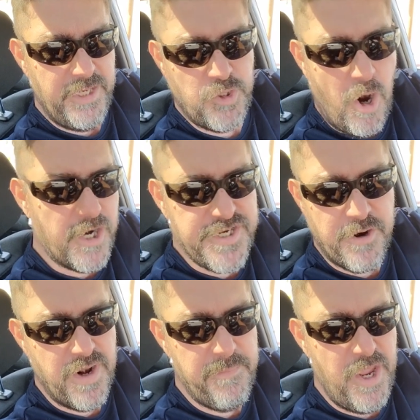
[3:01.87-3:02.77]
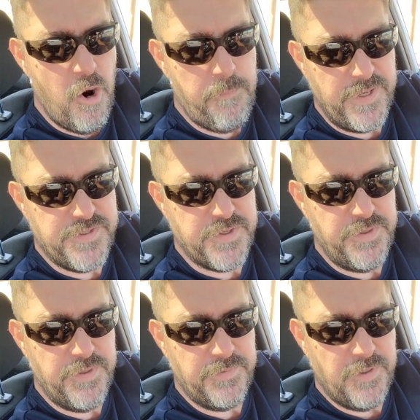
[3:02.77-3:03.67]
Doors are going to be open to
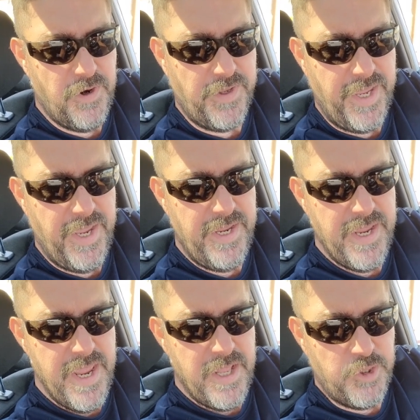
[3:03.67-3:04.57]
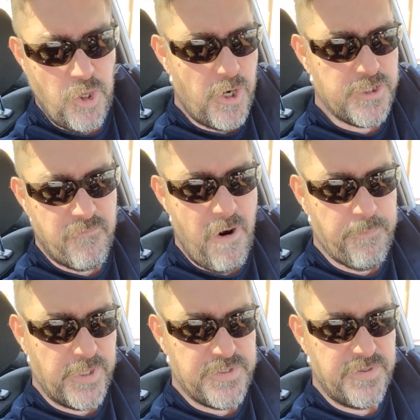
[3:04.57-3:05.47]
you, okay? Doors of
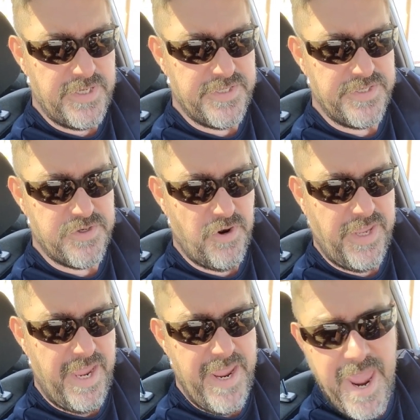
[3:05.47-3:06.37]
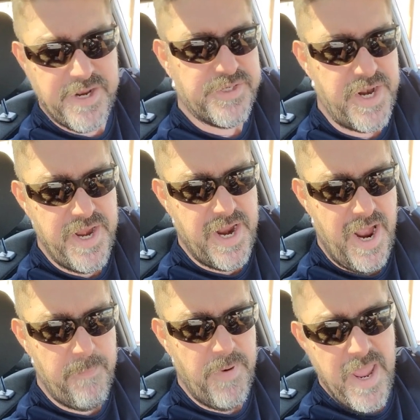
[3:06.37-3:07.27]
opportunities, okay? Extra
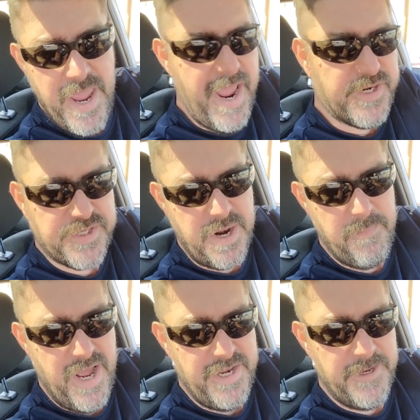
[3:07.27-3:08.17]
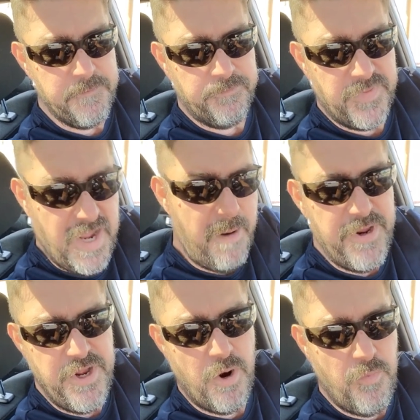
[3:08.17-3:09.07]
income, extra money
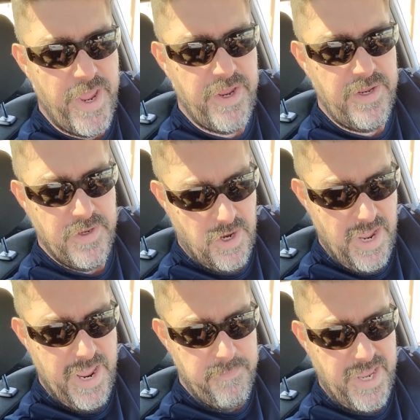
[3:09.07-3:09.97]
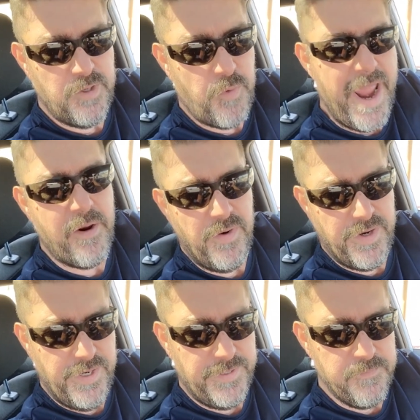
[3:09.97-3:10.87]
coming your way, amen,
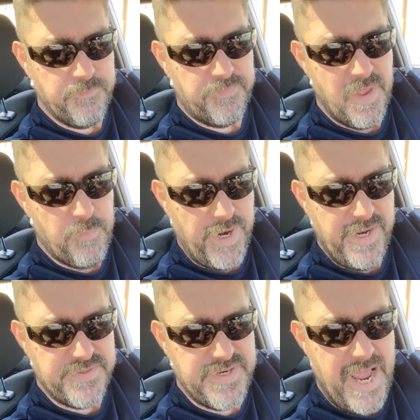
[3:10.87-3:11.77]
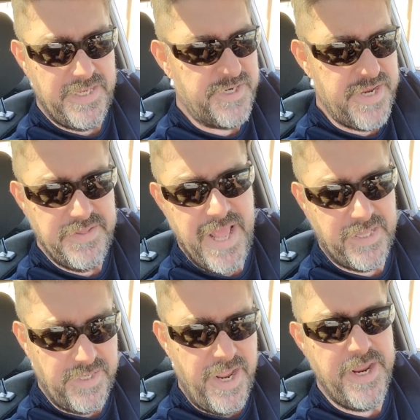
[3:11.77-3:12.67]
regularly. Praise God. Isn't
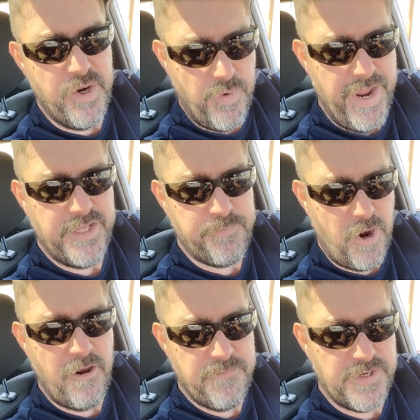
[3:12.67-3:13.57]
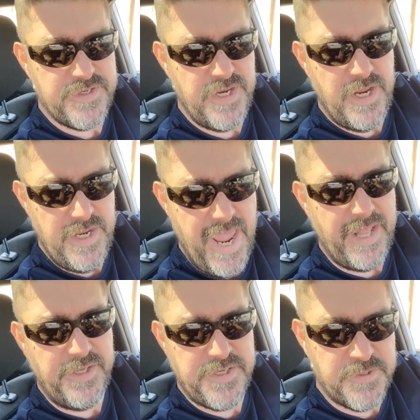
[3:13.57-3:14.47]
that a great prophecy? Yeah,
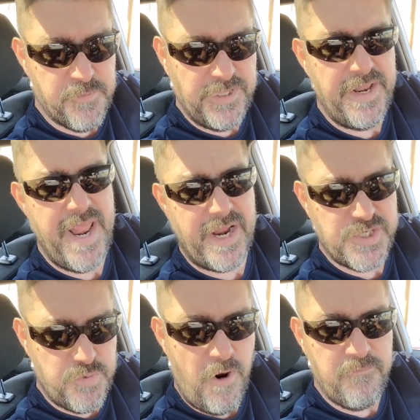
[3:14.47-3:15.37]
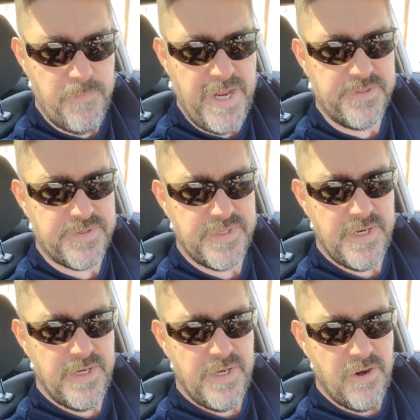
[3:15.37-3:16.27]
this is for the next 12 months.
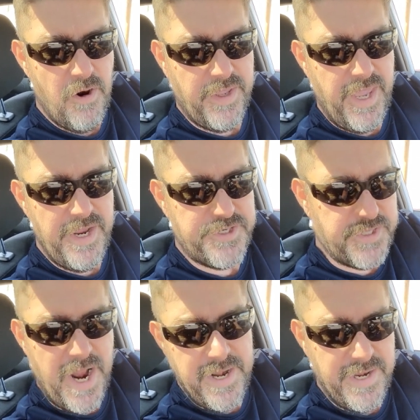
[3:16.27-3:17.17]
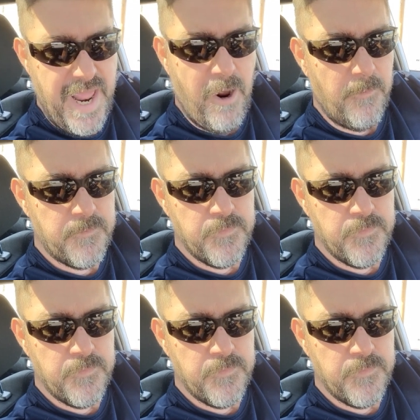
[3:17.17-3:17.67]
Okay, starting now.